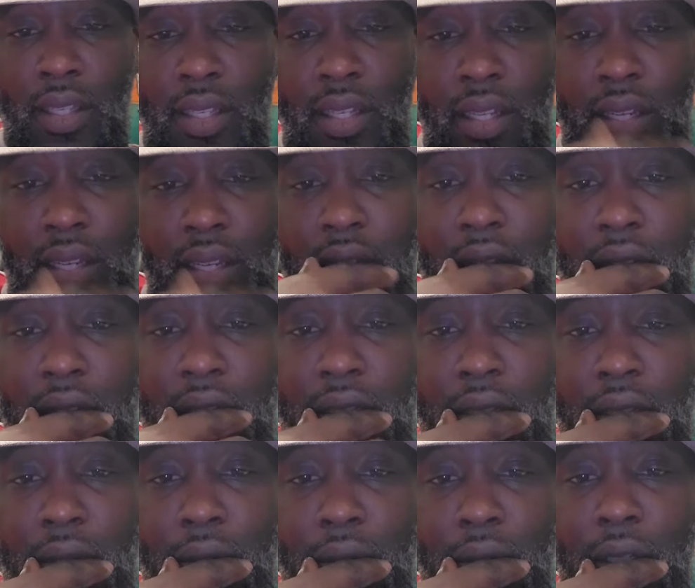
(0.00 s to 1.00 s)

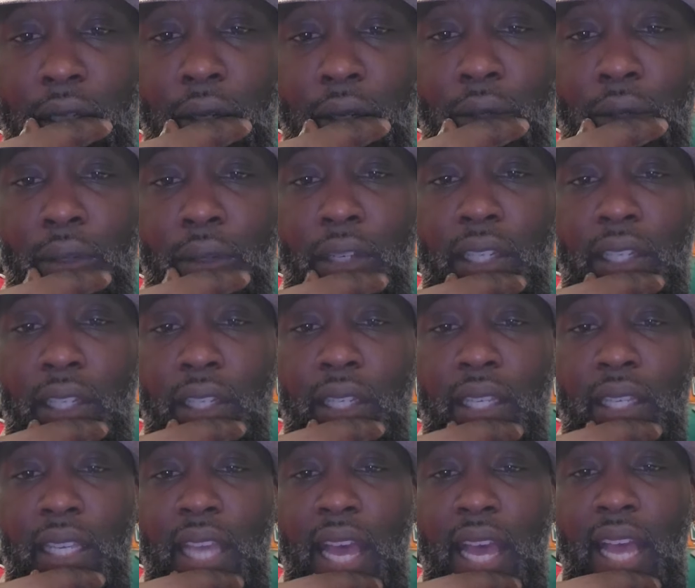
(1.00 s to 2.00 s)
Alonzo don't
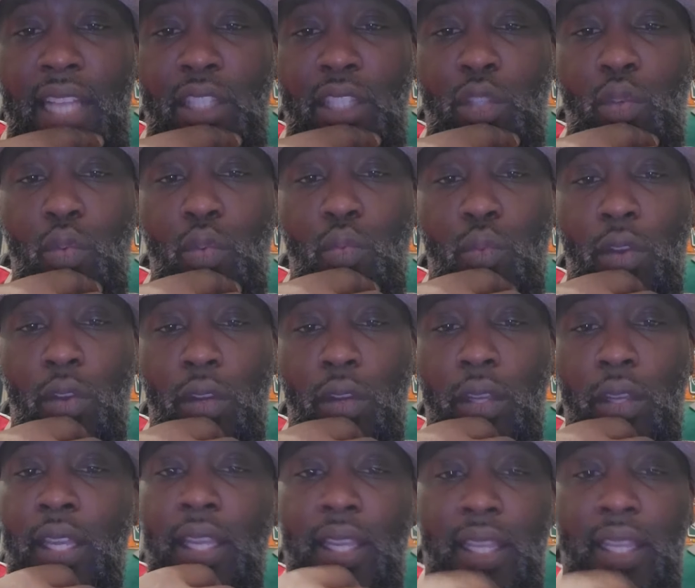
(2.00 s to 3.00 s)
got to work.
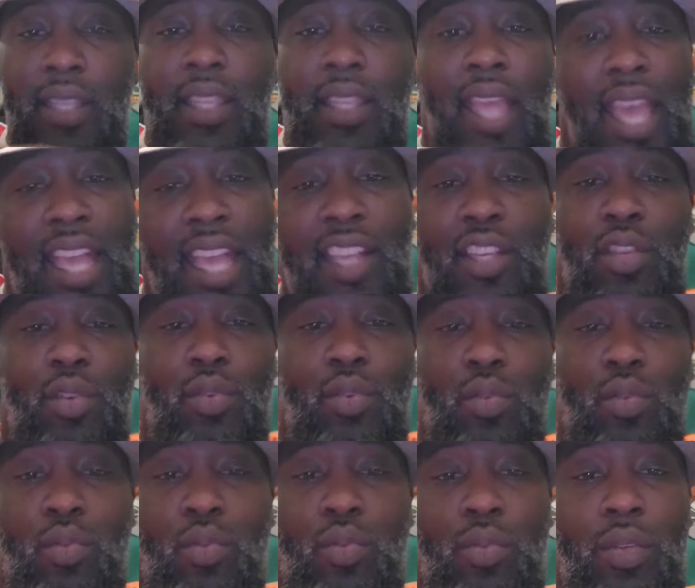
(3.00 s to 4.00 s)
Thank
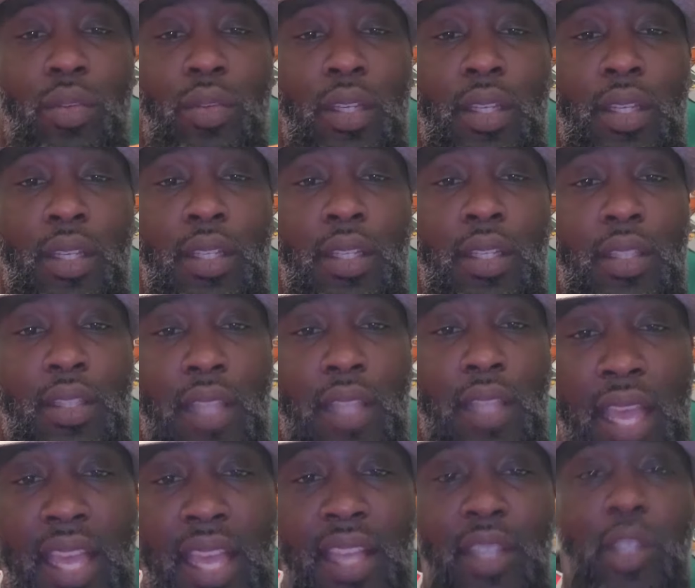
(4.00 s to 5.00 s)
you.
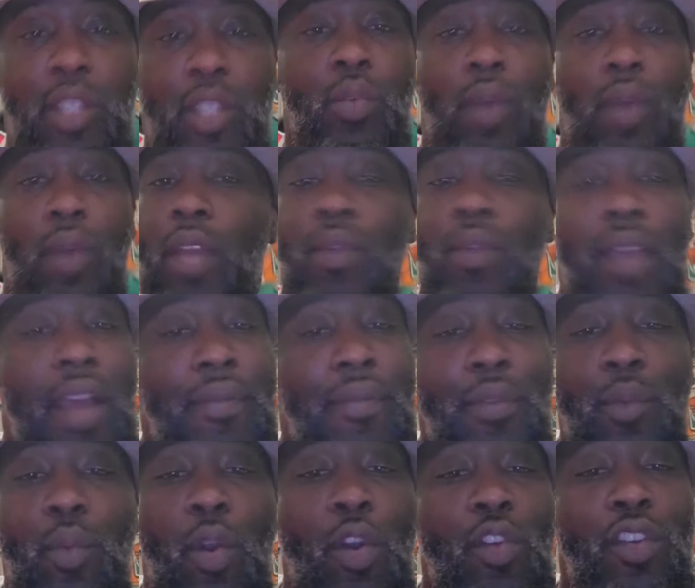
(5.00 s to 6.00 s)
Thank you. I don't have to
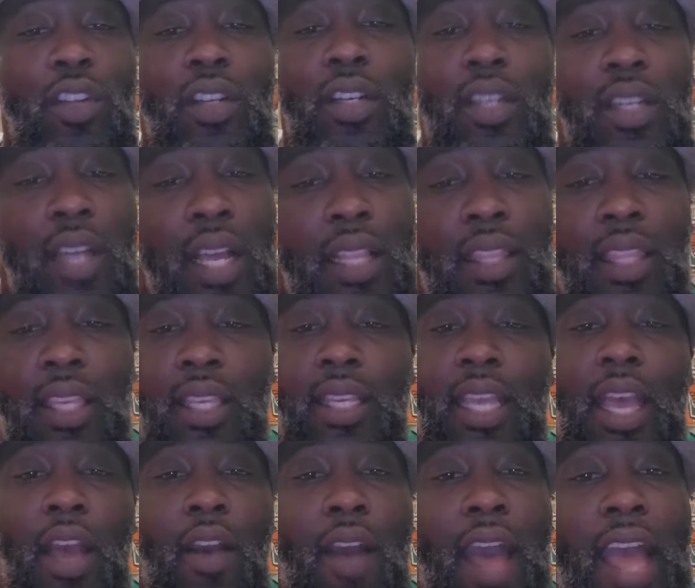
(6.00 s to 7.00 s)
work nothing
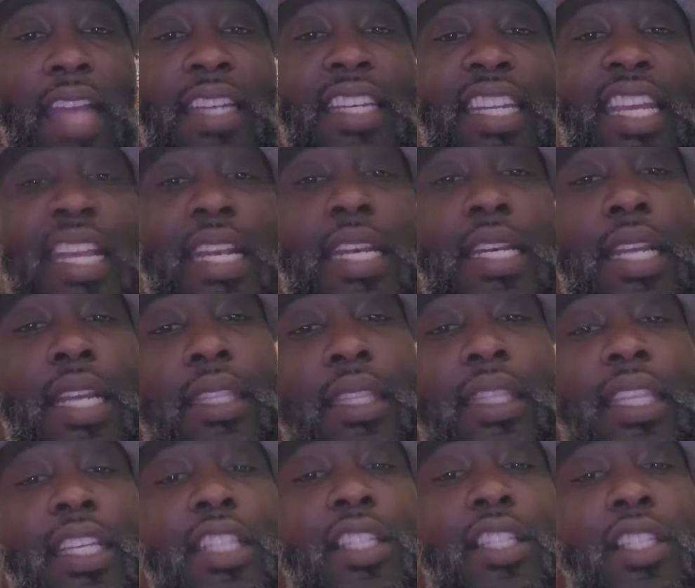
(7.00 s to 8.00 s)
out. I did
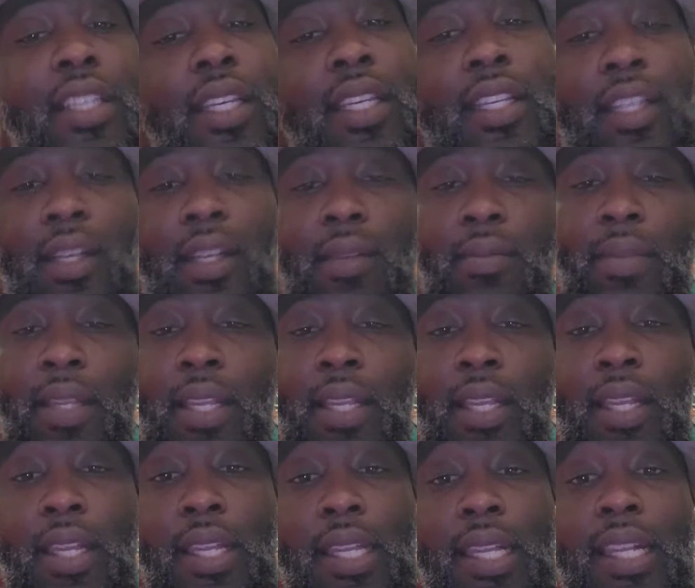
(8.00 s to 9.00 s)
nothing to him.
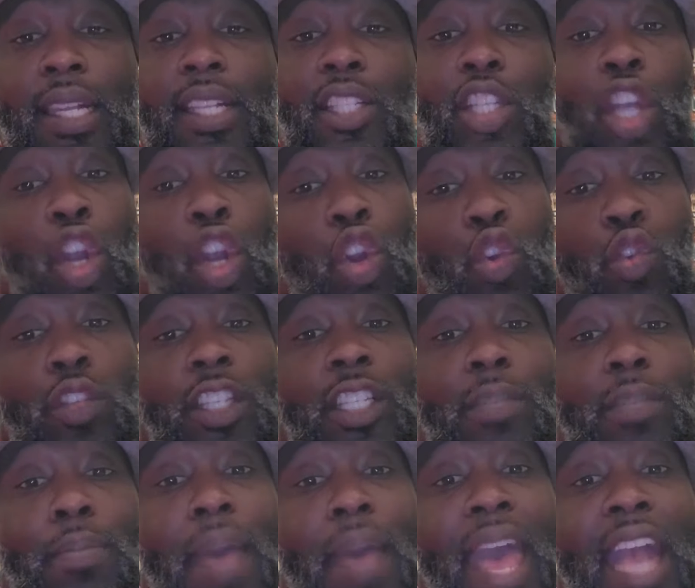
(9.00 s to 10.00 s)
He turned his
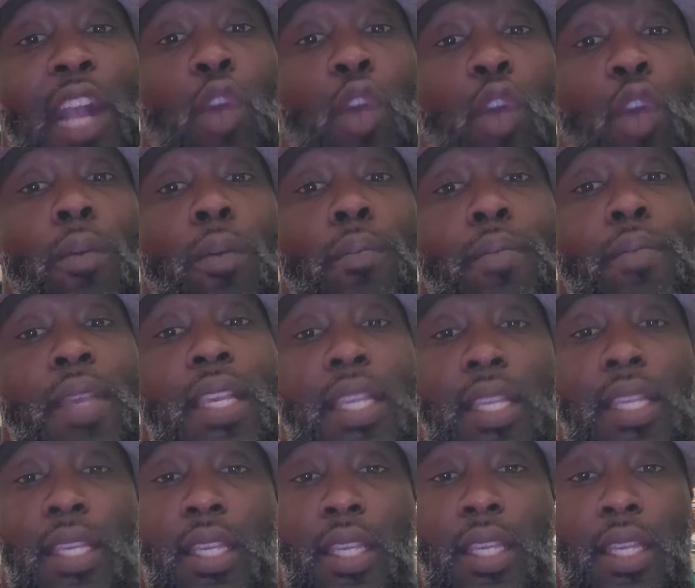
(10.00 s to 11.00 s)
back on
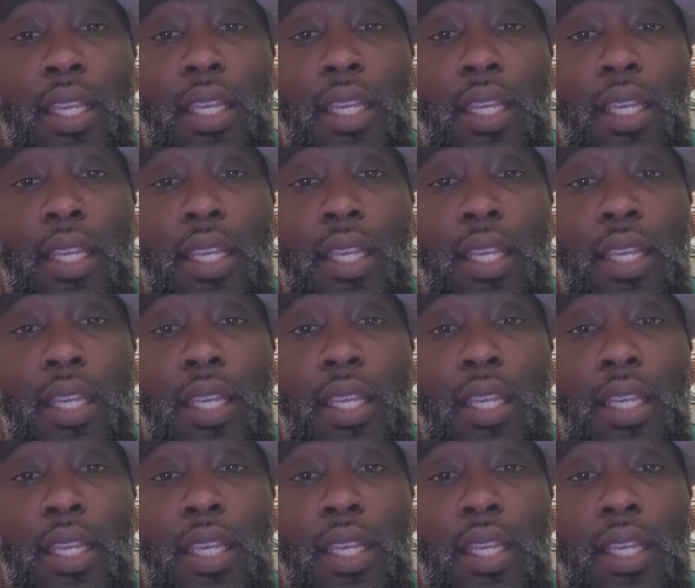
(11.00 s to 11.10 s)
me.